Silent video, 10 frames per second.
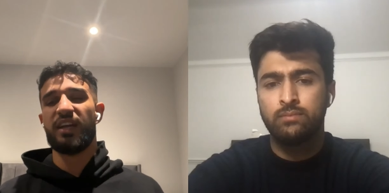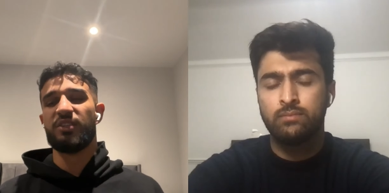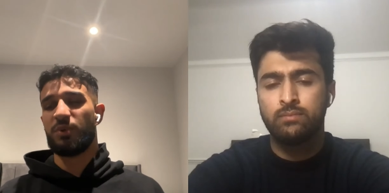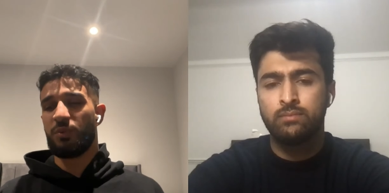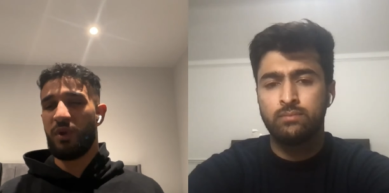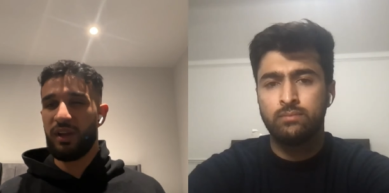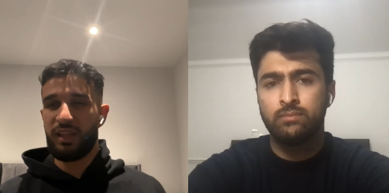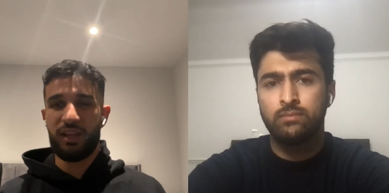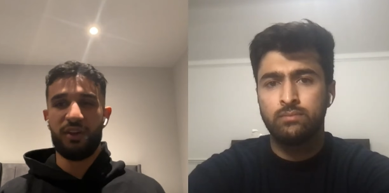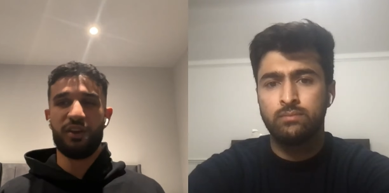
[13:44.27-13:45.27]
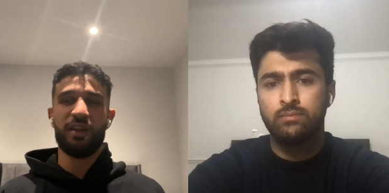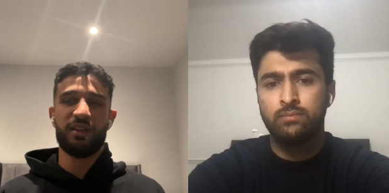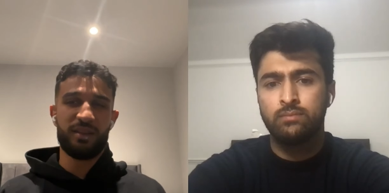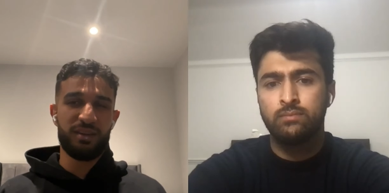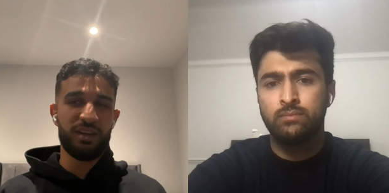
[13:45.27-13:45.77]
Speaker 1: guys. We're working on
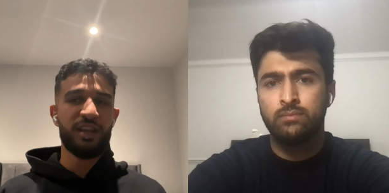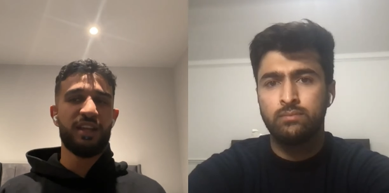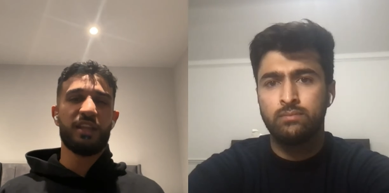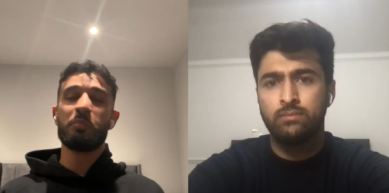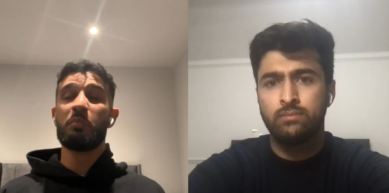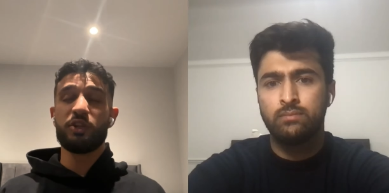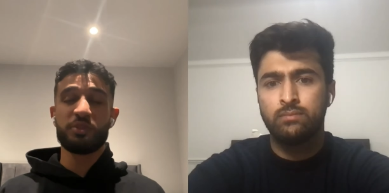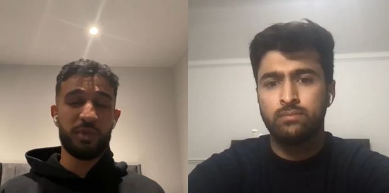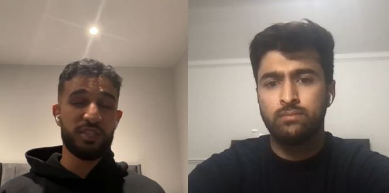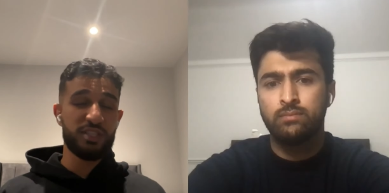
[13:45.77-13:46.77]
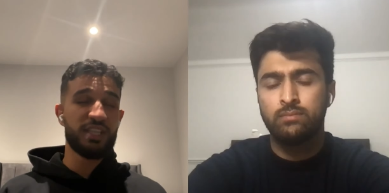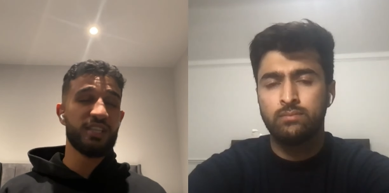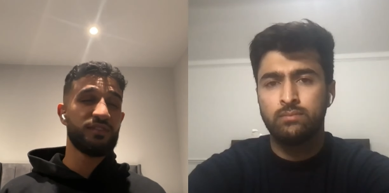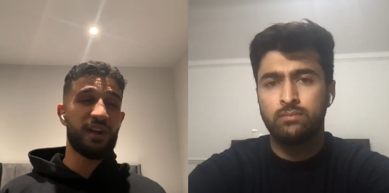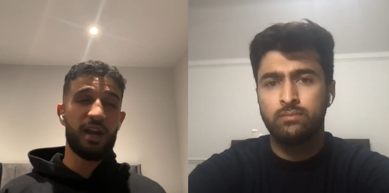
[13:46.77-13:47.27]
it. There there must be a
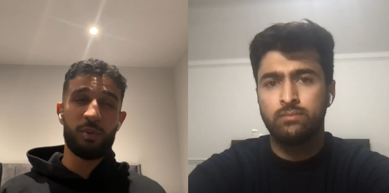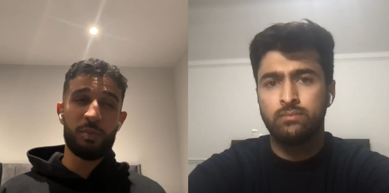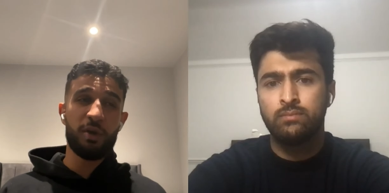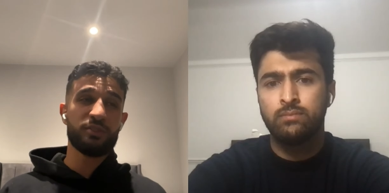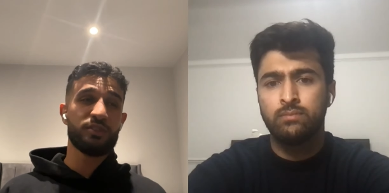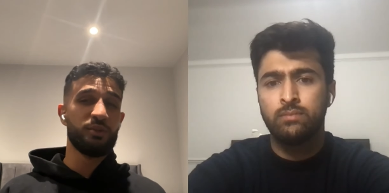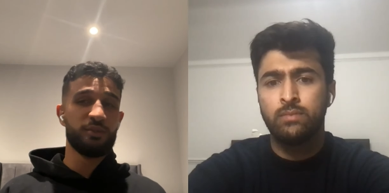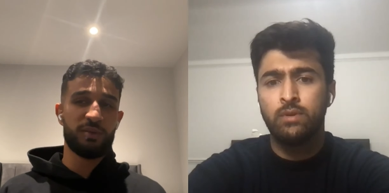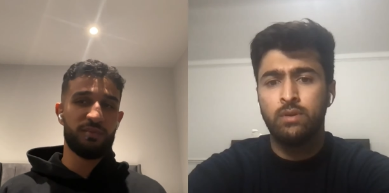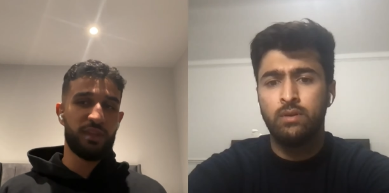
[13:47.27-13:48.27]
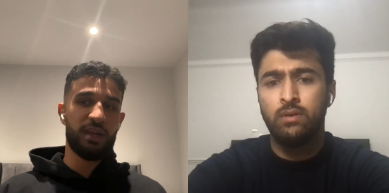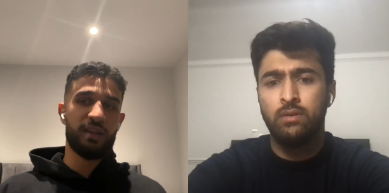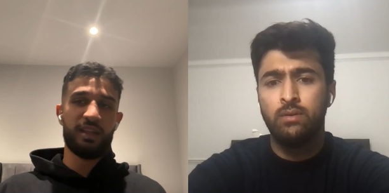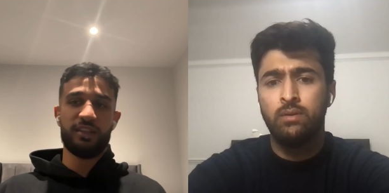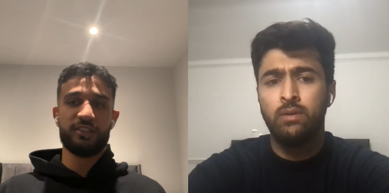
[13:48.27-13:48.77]
ceasefire. We must do yeah.
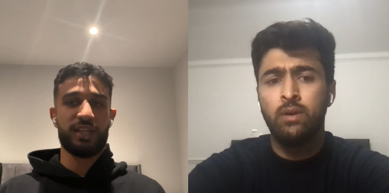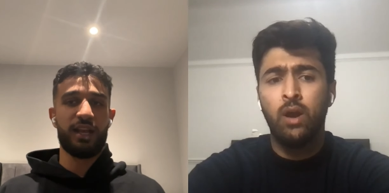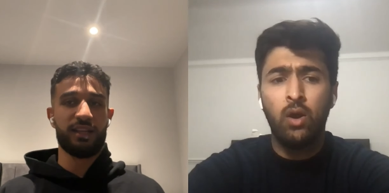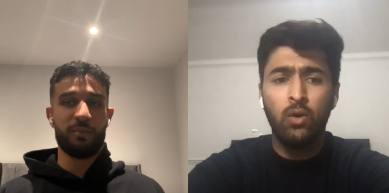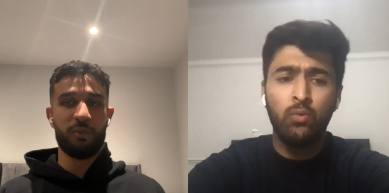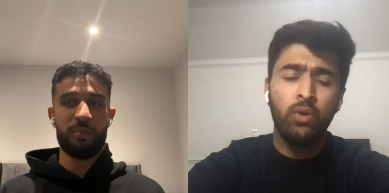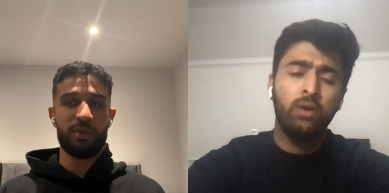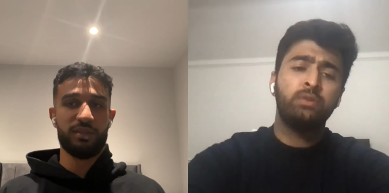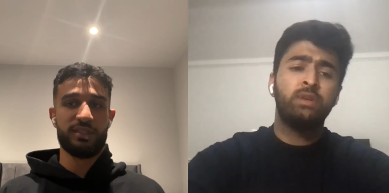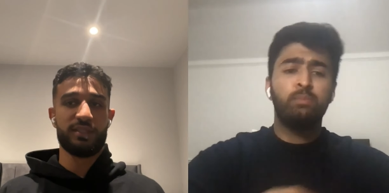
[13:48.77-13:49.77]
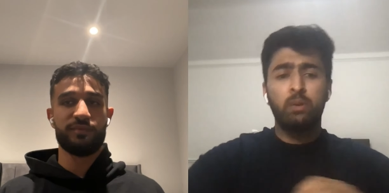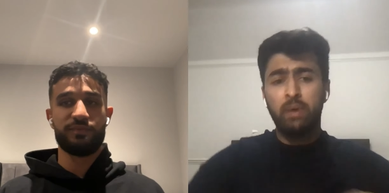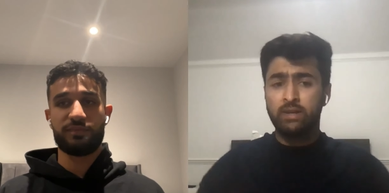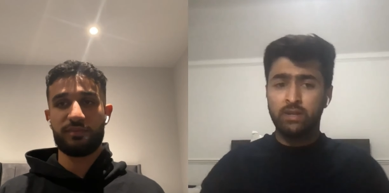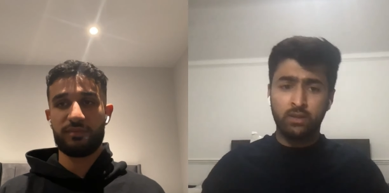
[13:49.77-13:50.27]
something. And then they're selling oh, them uh, weapons. Uh,
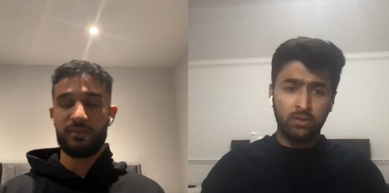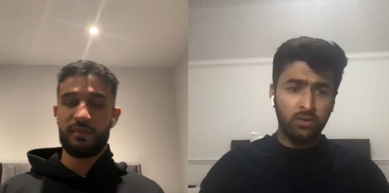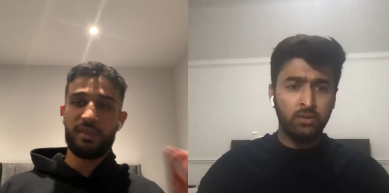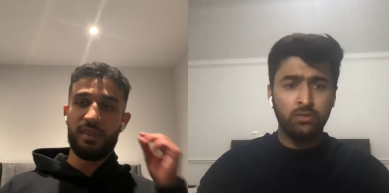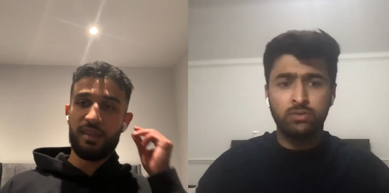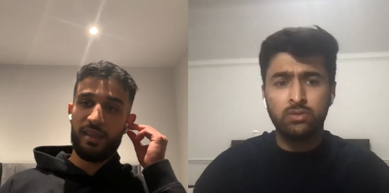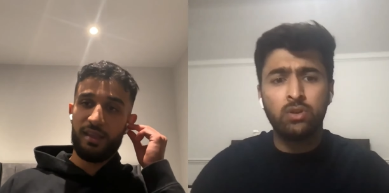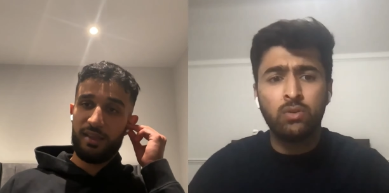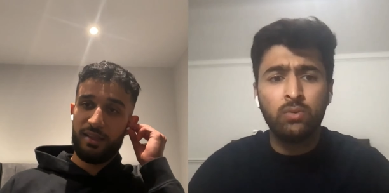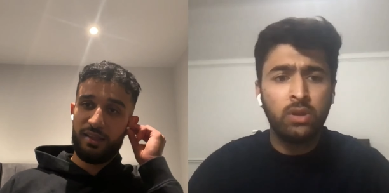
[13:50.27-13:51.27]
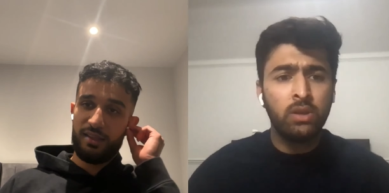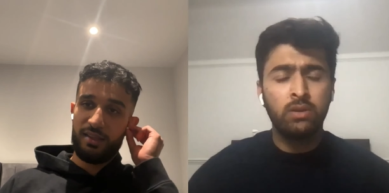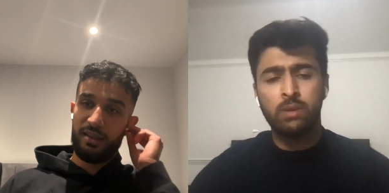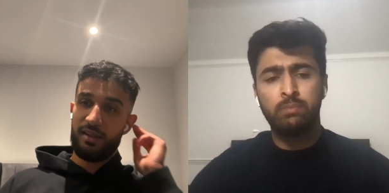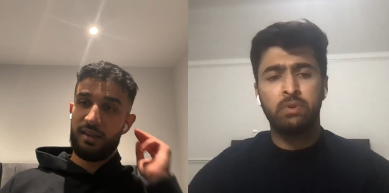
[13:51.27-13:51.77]
Speaker 2: diplomatic is, you know, we
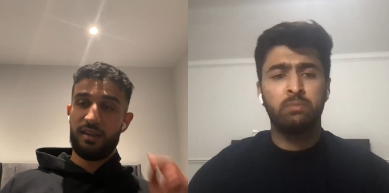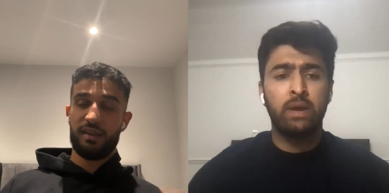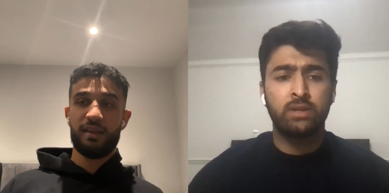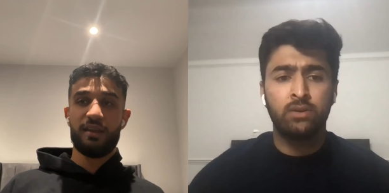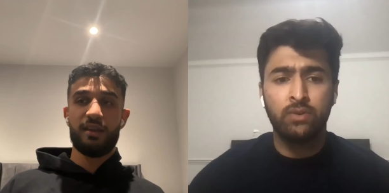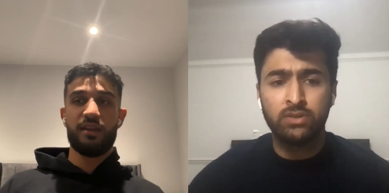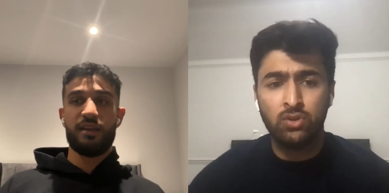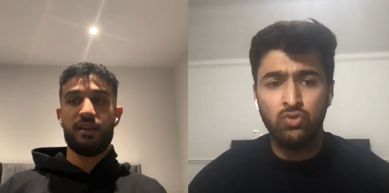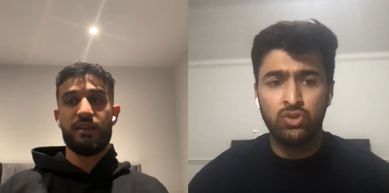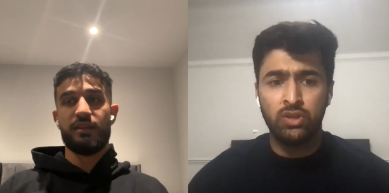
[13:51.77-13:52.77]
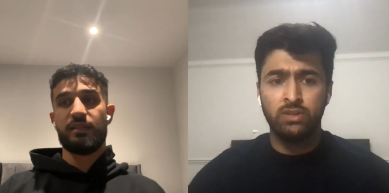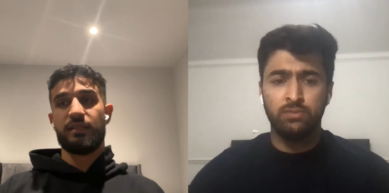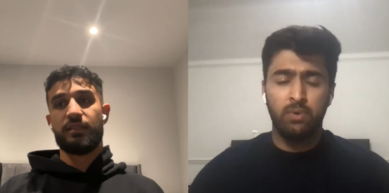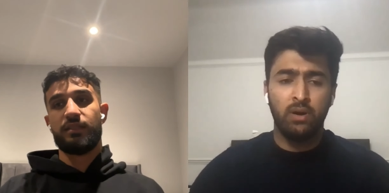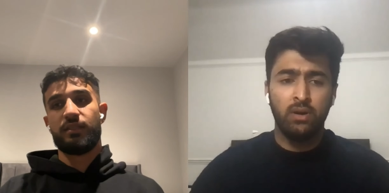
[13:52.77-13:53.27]
need diplomatic
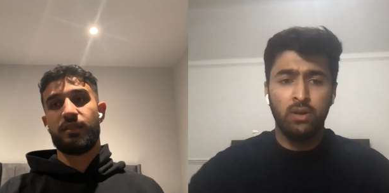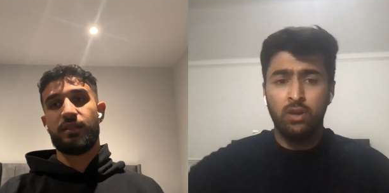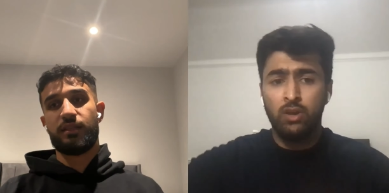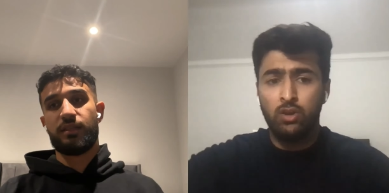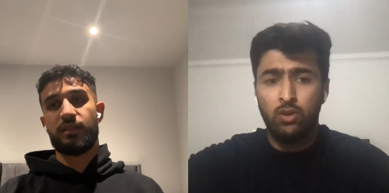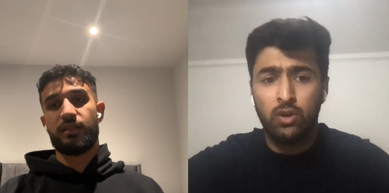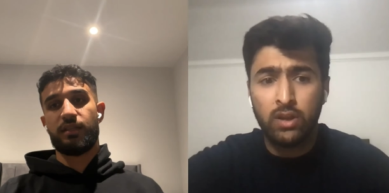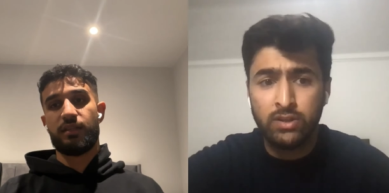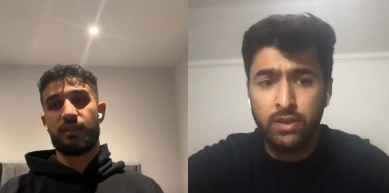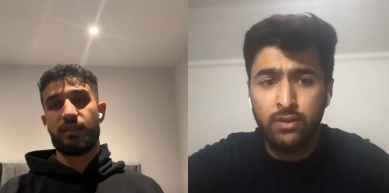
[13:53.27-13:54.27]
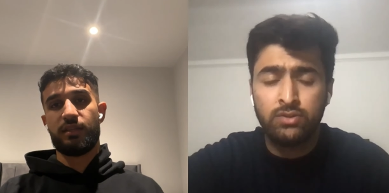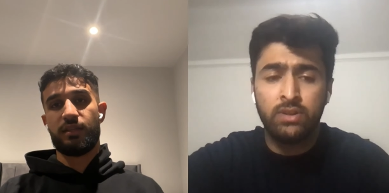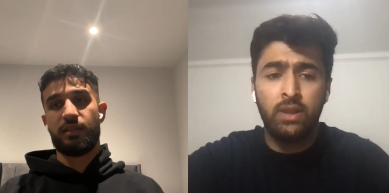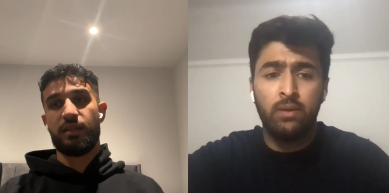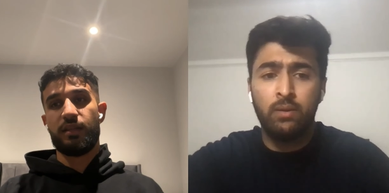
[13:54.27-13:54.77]
resolutions, but, you know, continue
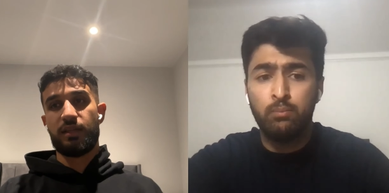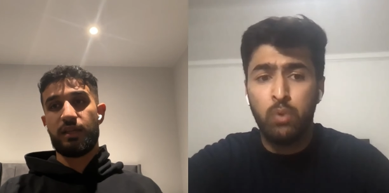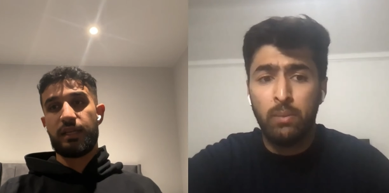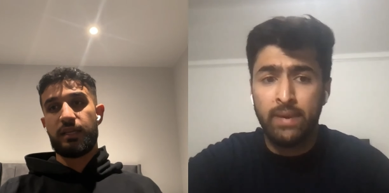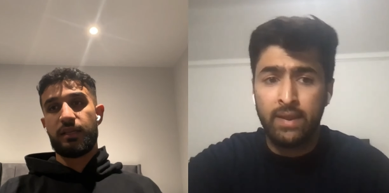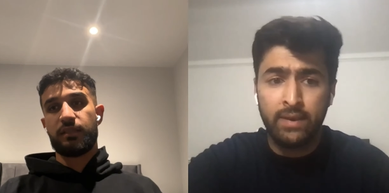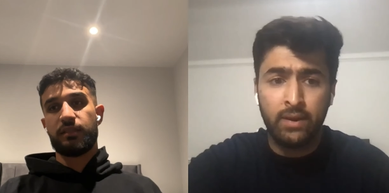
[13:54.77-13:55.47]
to then bomb another